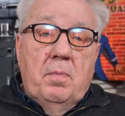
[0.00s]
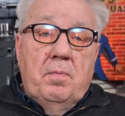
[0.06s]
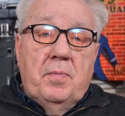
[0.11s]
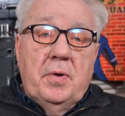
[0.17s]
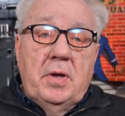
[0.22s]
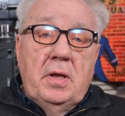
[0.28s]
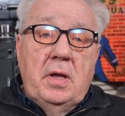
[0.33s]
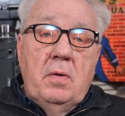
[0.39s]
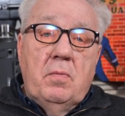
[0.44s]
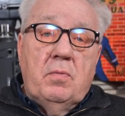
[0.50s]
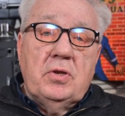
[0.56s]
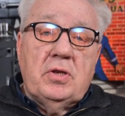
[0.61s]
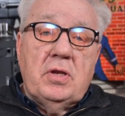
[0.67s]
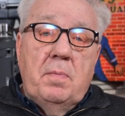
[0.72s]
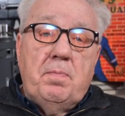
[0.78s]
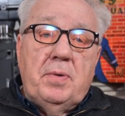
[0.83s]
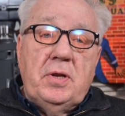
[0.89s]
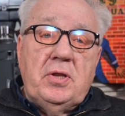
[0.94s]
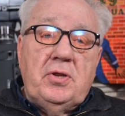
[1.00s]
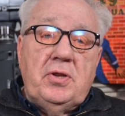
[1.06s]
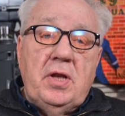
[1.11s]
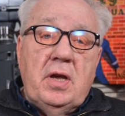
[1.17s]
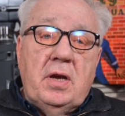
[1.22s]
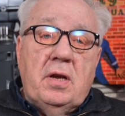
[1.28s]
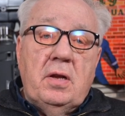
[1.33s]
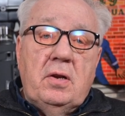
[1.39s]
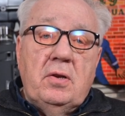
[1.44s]
But it was a
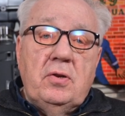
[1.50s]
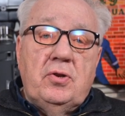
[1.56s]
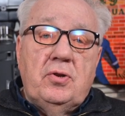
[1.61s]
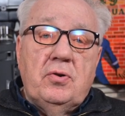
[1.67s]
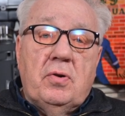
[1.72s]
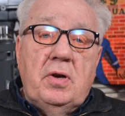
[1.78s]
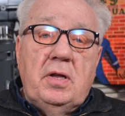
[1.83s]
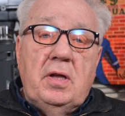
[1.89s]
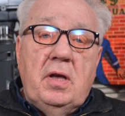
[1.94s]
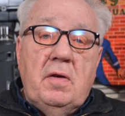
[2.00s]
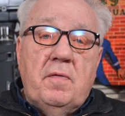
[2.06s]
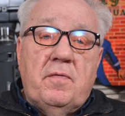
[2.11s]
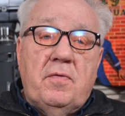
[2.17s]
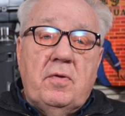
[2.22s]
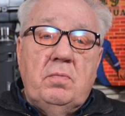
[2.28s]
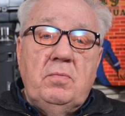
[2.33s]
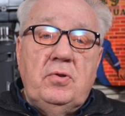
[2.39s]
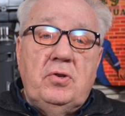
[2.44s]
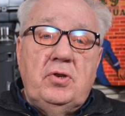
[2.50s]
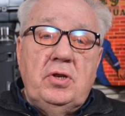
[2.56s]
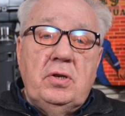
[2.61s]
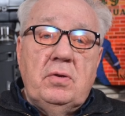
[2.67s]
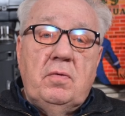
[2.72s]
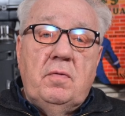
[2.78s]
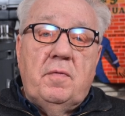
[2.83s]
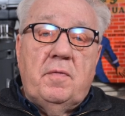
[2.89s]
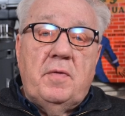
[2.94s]
particular joy here from
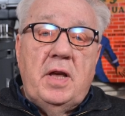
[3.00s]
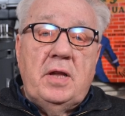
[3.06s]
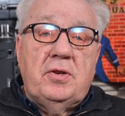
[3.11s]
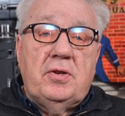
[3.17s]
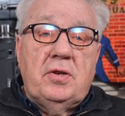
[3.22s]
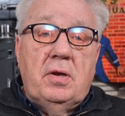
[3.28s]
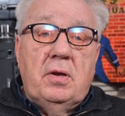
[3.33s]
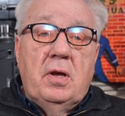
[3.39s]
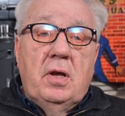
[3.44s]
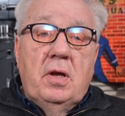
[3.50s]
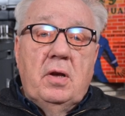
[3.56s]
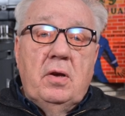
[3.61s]
Jill Fletcher,